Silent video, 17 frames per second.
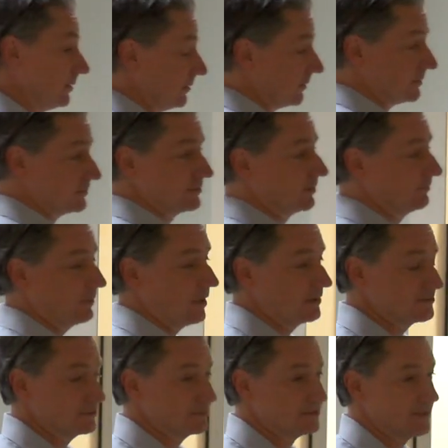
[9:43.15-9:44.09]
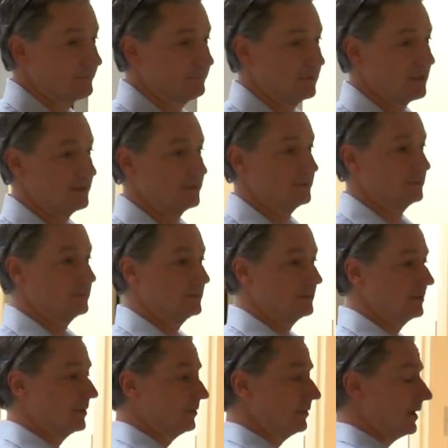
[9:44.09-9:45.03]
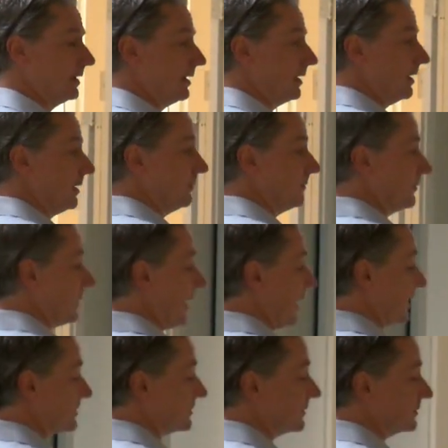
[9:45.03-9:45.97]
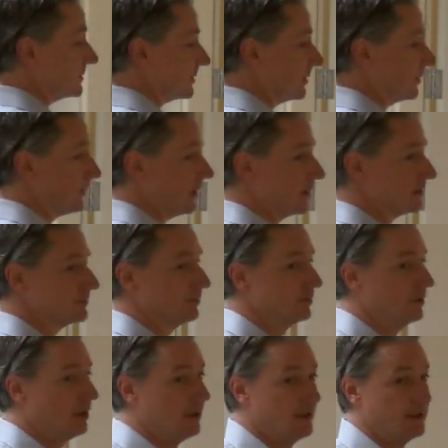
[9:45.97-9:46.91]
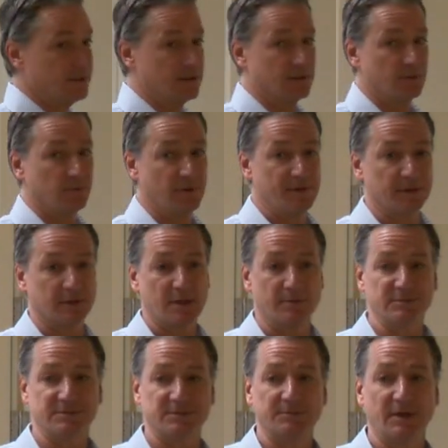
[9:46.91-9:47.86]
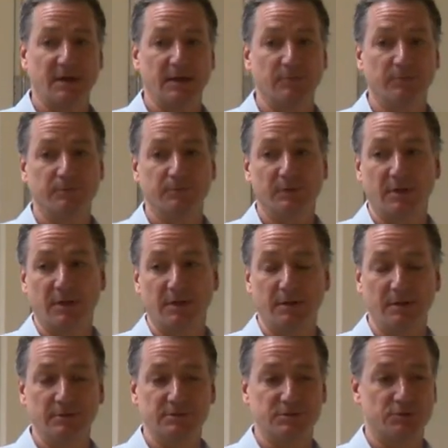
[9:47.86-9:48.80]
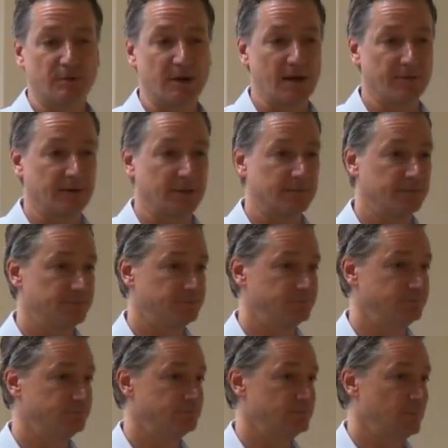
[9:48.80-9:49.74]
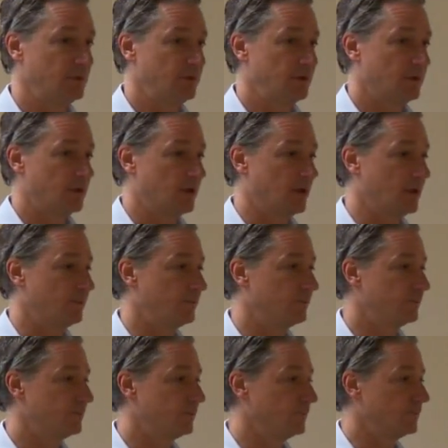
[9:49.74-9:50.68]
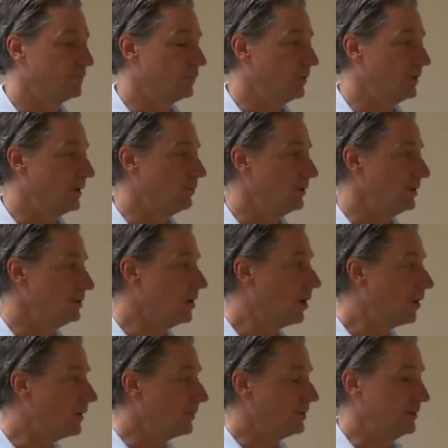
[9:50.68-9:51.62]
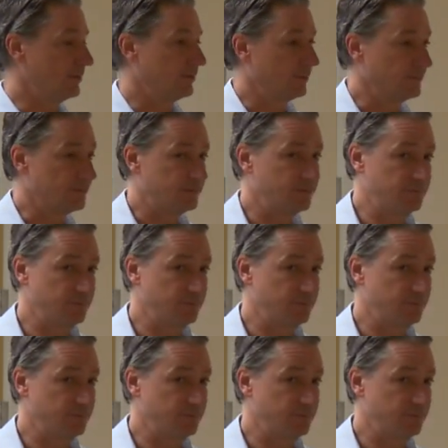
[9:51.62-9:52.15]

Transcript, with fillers: you know, there's also several other, you know, um, accidents that are possible. The other one that comes to mind uh, is drowning. Um, we, we know that people